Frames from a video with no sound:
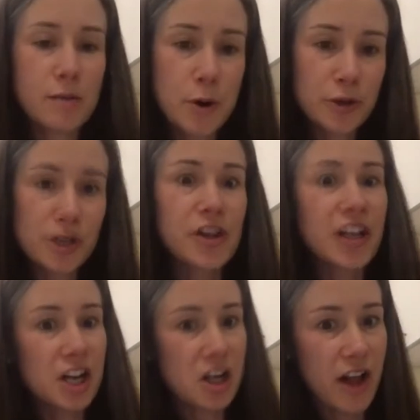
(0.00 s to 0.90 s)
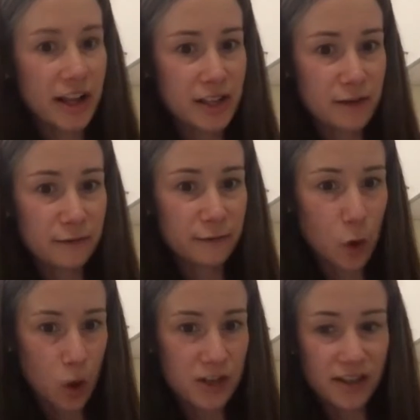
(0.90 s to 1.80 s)
posts to a collective
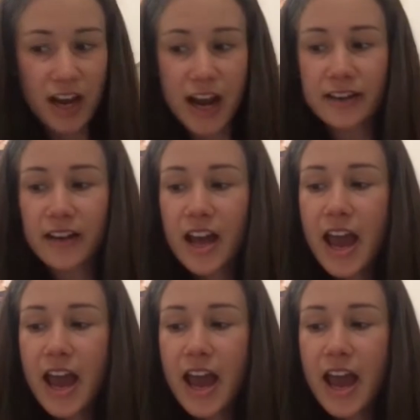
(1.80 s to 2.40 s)
course site,